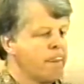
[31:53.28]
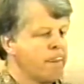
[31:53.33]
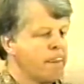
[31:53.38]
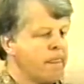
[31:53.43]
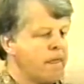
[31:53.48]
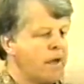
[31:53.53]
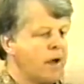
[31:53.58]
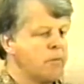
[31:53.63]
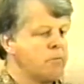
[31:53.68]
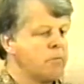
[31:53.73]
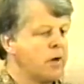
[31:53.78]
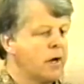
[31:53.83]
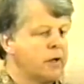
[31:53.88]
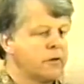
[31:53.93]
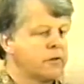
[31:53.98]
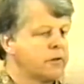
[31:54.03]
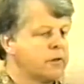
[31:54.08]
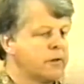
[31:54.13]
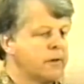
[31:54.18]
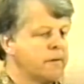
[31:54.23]
I'm not.
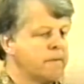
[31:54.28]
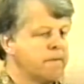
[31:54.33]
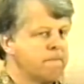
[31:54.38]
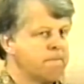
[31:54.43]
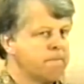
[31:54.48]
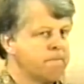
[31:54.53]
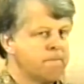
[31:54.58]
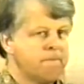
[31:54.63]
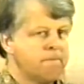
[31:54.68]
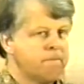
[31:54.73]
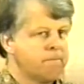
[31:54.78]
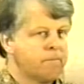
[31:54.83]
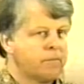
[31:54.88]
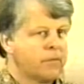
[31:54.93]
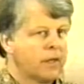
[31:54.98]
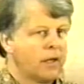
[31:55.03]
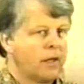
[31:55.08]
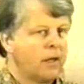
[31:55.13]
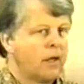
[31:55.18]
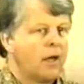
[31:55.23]
Um,
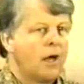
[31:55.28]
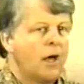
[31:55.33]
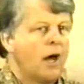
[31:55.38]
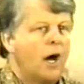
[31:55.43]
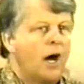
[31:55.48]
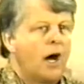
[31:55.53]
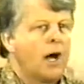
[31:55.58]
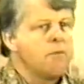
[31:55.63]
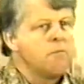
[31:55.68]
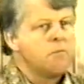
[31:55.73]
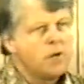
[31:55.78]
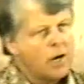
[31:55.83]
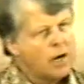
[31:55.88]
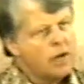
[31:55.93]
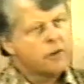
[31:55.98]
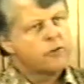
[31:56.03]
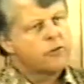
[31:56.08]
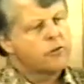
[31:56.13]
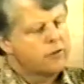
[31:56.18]
I'm not